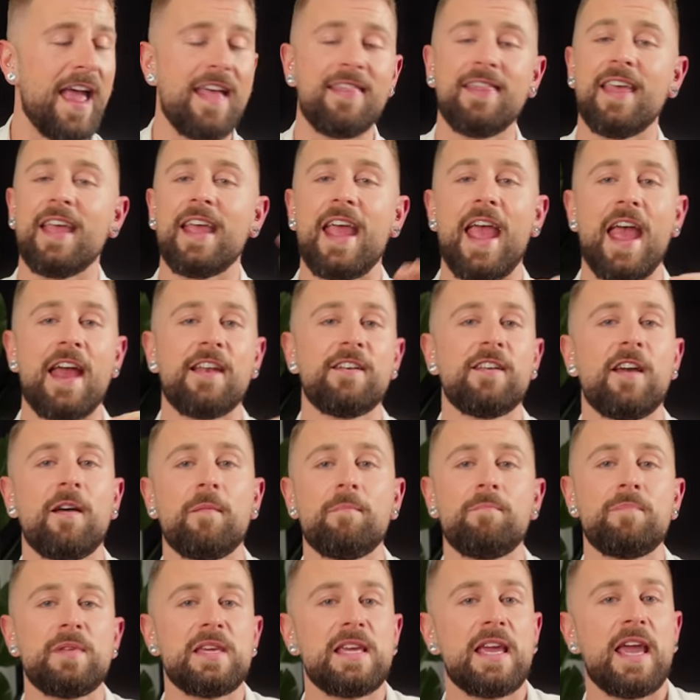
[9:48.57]
and they end
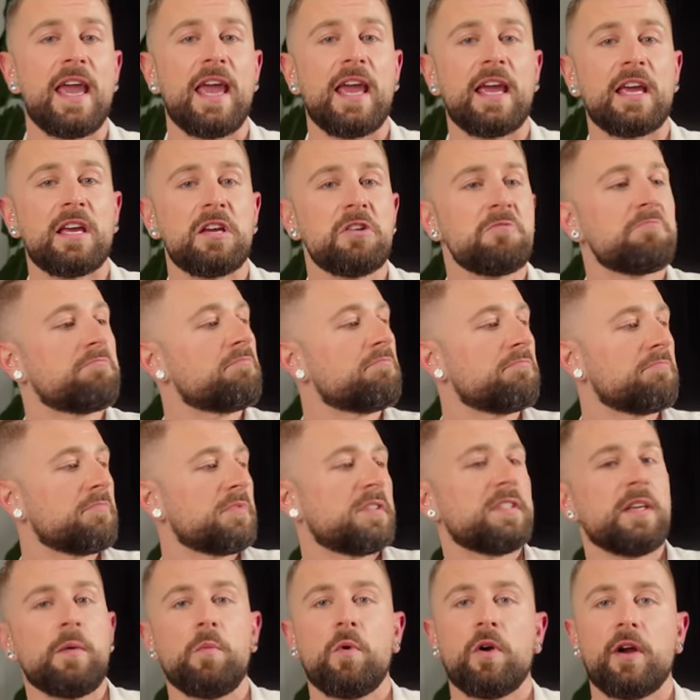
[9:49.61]
up being
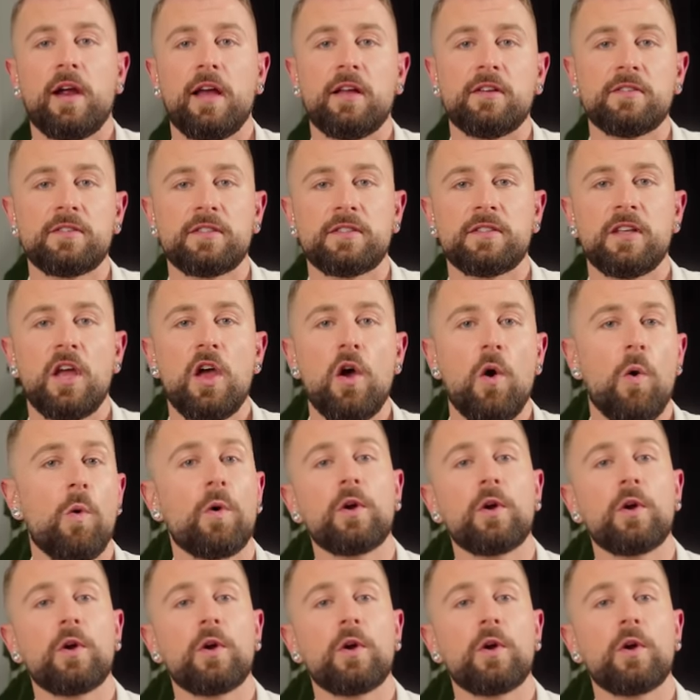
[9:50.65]
somewhere else.